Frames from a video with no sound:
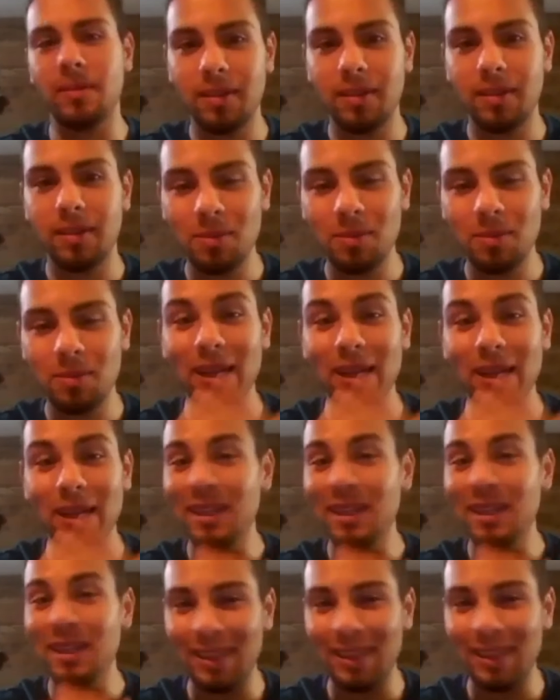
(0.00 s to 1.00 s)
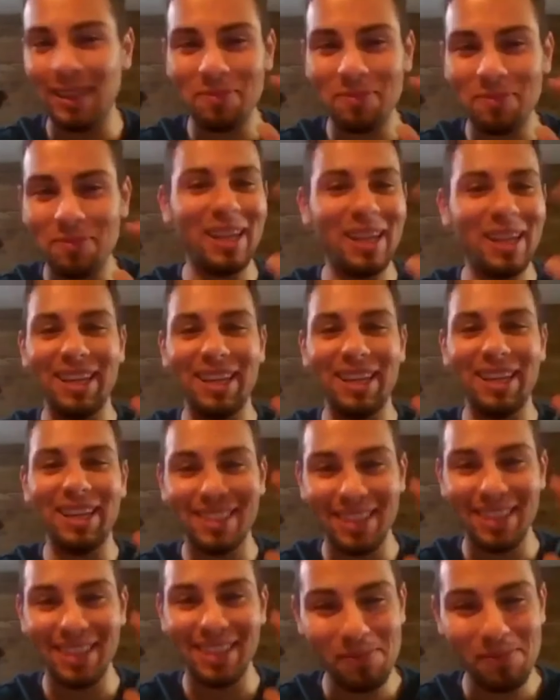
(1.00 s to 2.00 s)
billions and billions
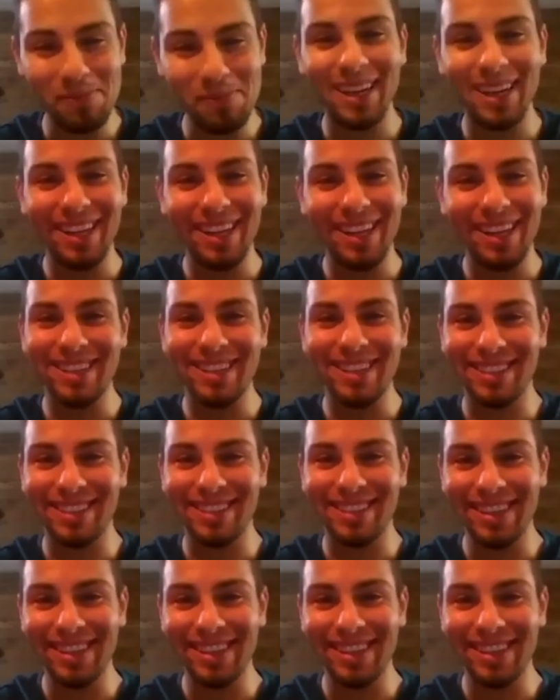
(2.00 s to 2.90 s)
and billions and